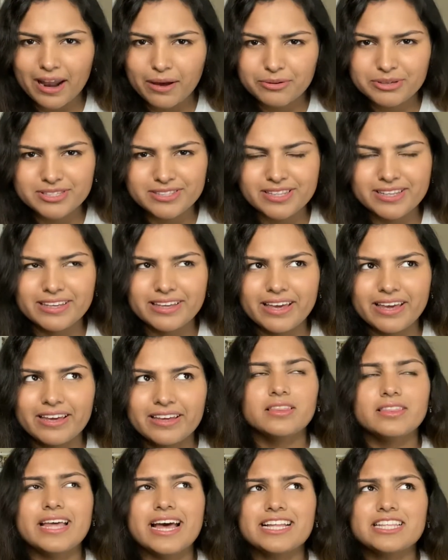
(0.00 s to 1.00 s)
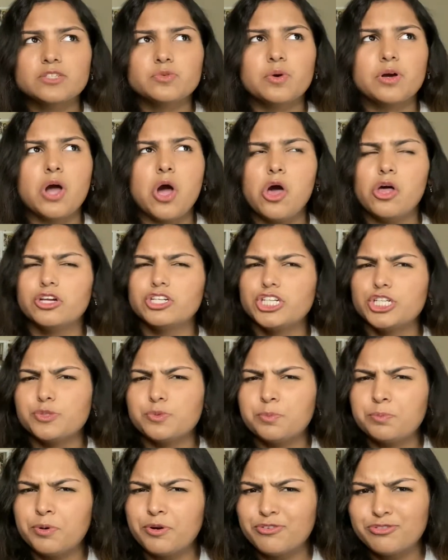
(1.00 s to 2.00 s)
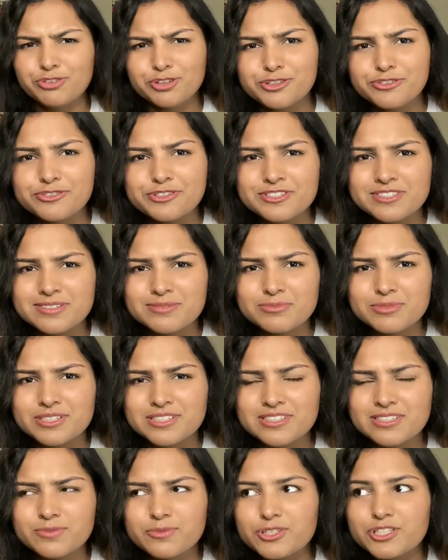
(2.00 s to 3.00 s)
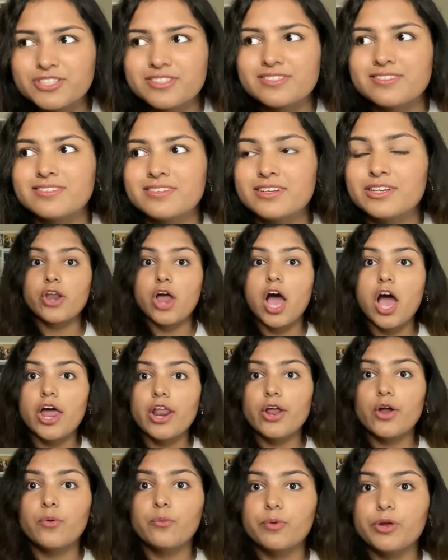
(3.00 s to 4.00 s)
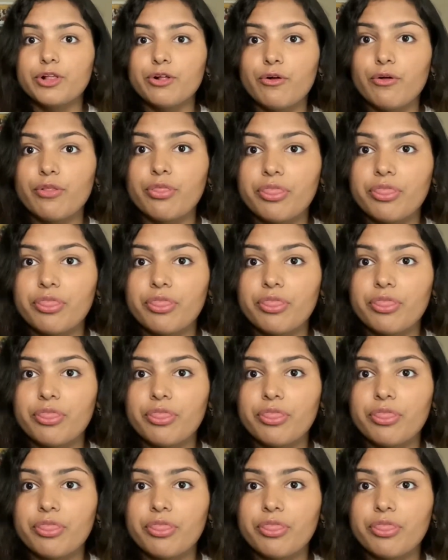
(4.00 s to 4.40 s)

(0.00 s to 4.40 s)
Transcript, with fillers: I was thinking that's what colleges would prefer for some reason, which is not a real